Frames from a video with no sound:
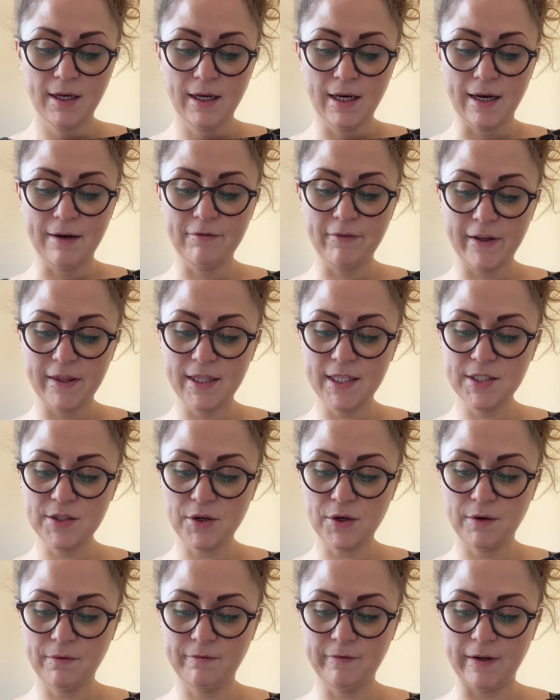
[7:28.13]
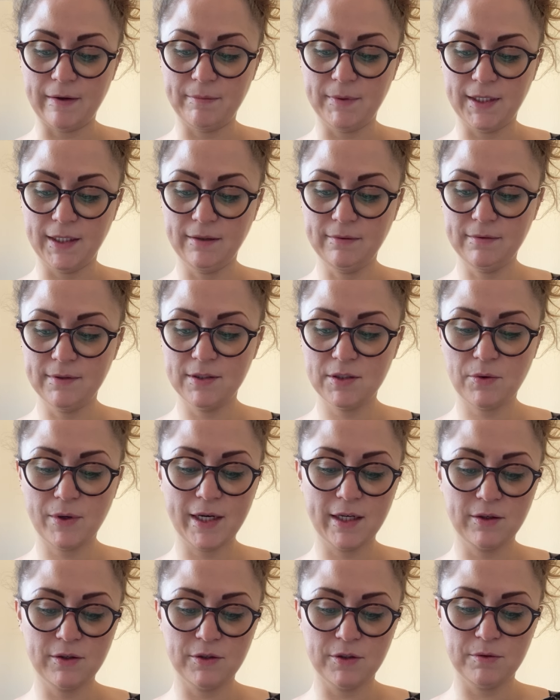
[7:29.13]
I've read The Storm Family. It's
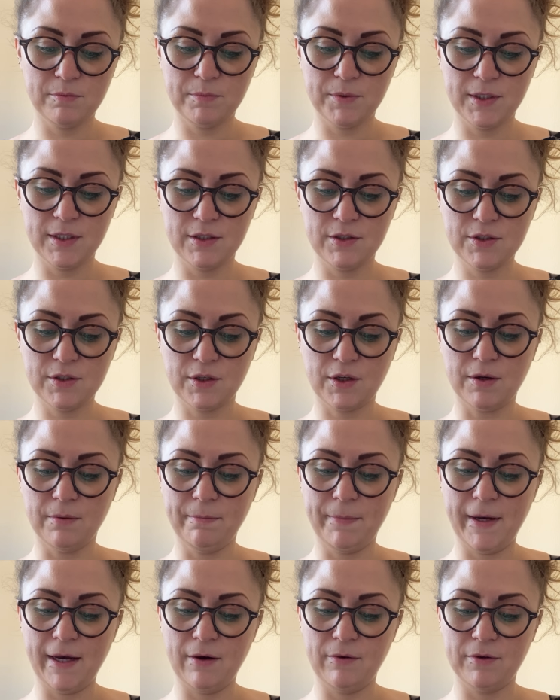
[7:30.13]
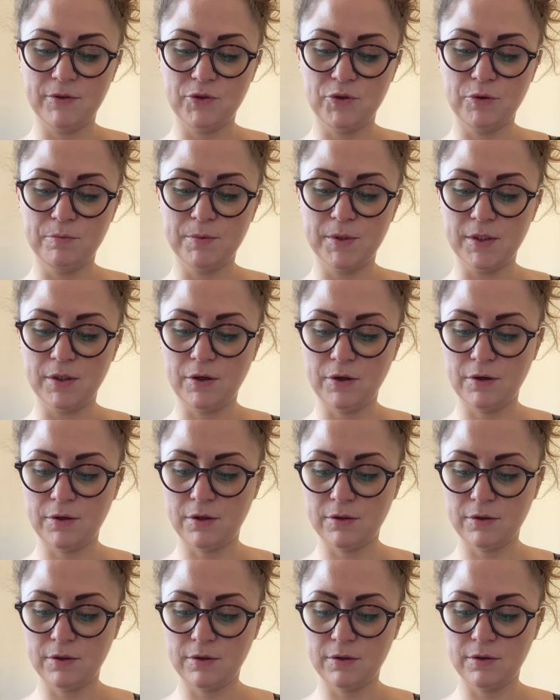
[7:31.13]
quite good, but it doesn't compare with Jupe de
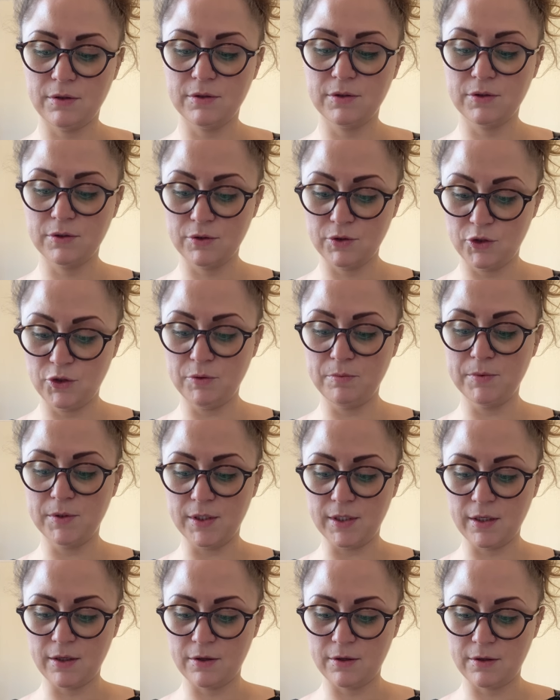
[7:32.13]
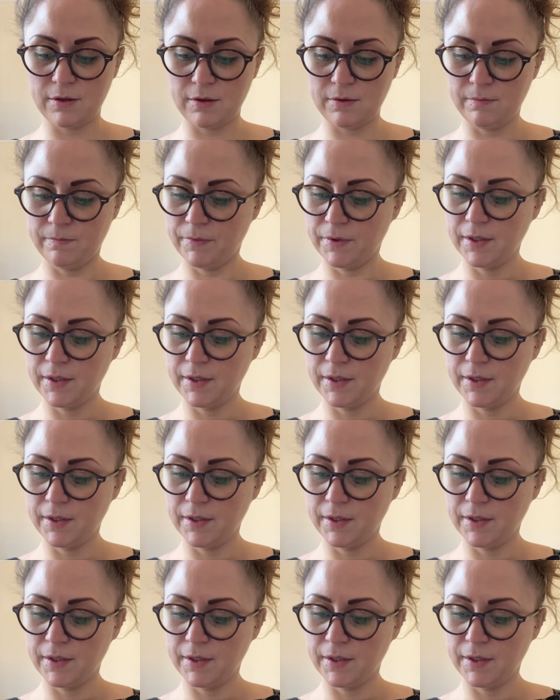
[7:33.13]
Hurle.